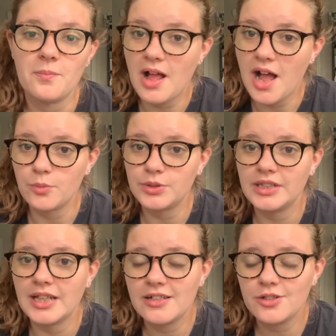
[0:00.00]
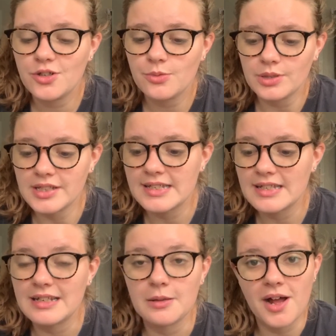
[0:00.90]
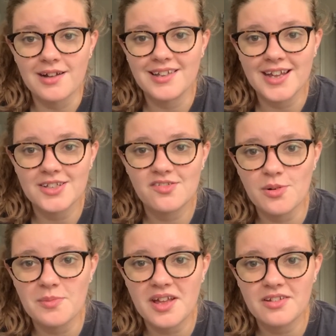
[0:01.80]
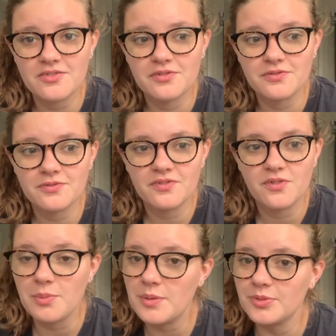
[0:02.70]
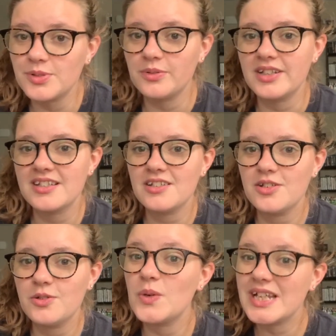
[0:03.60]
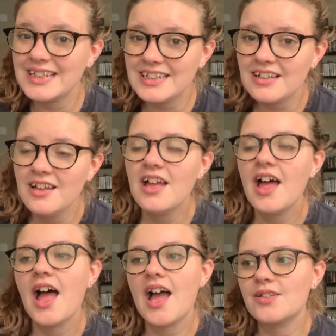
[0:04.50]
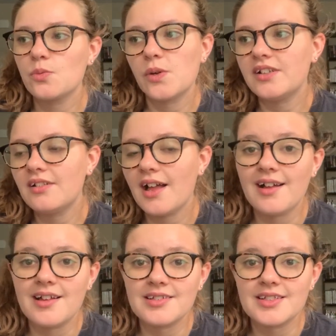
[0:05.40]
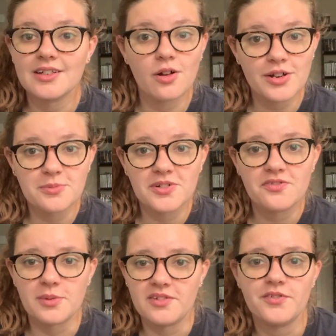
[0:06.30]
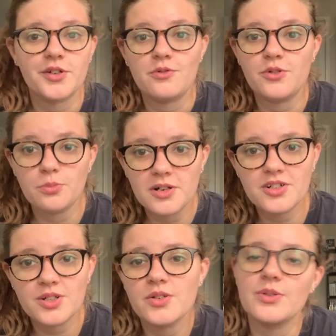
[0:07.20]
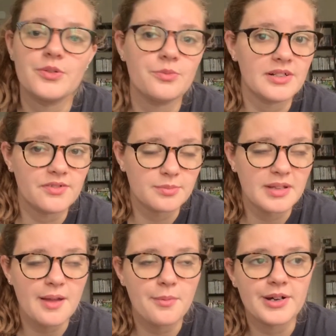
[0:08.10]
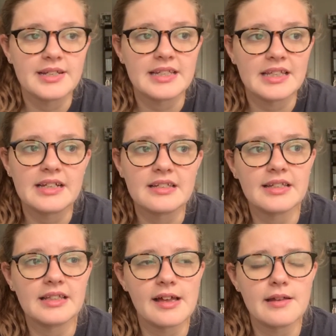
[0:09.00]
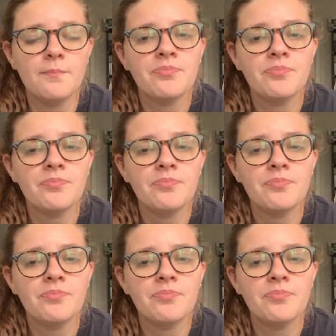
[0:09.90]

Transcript: I would like to release it in a podcast format for people to listen to weekly, as well as an audiobook format for you to purchase or to rent from libraries and things like that.